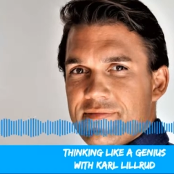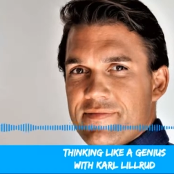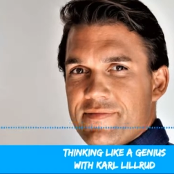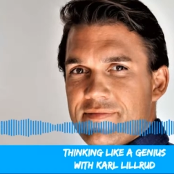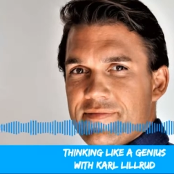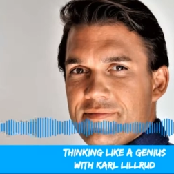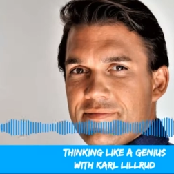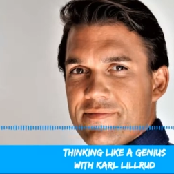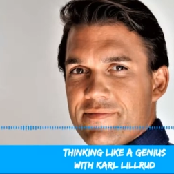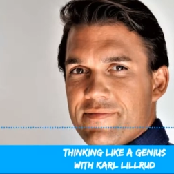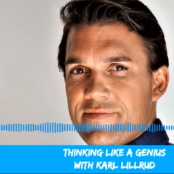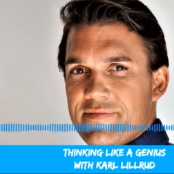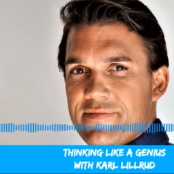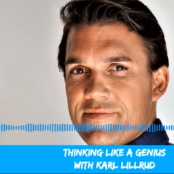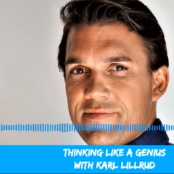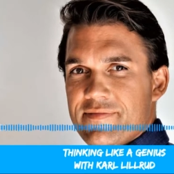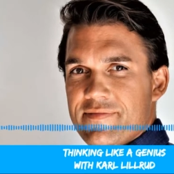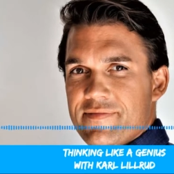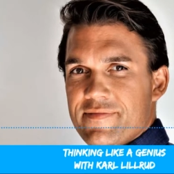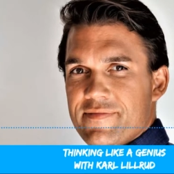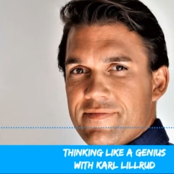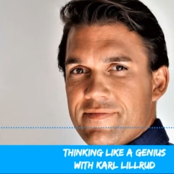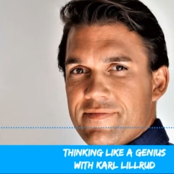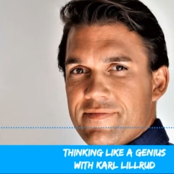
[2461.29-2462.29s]
looking
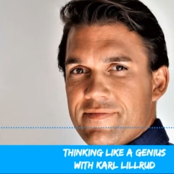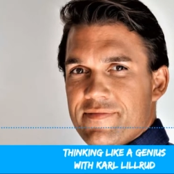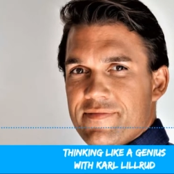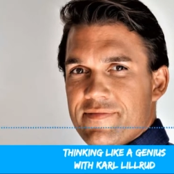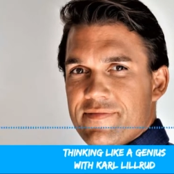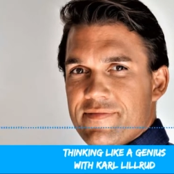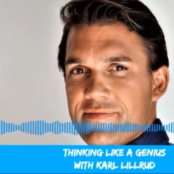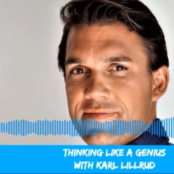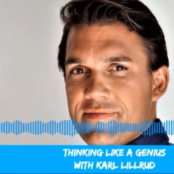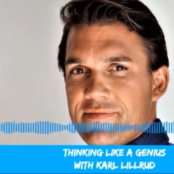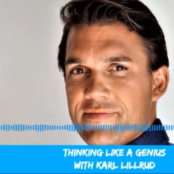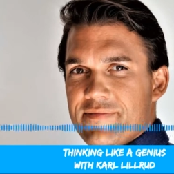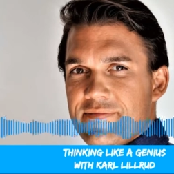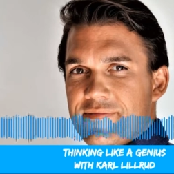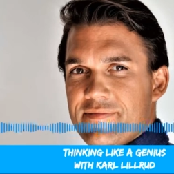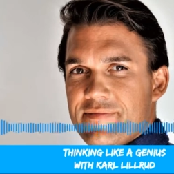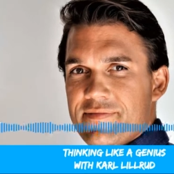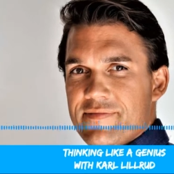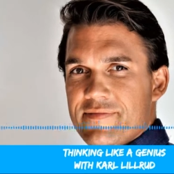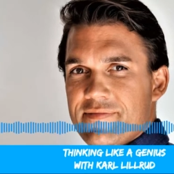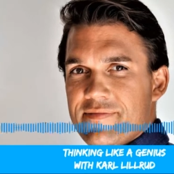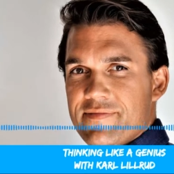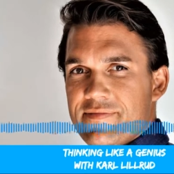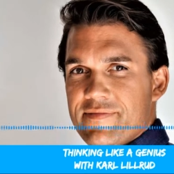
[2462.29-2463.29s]
at,
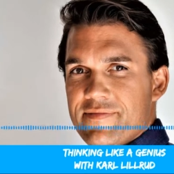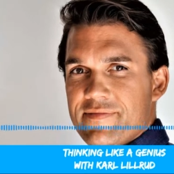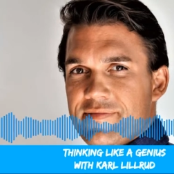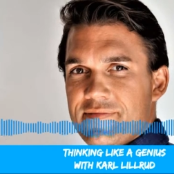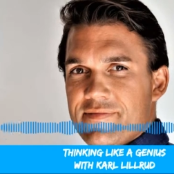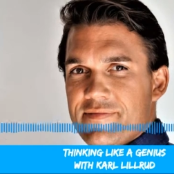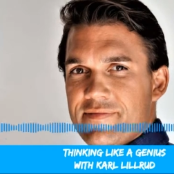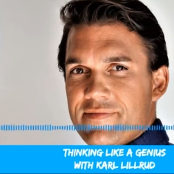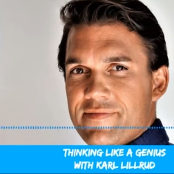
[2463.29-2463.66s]
at a challenge?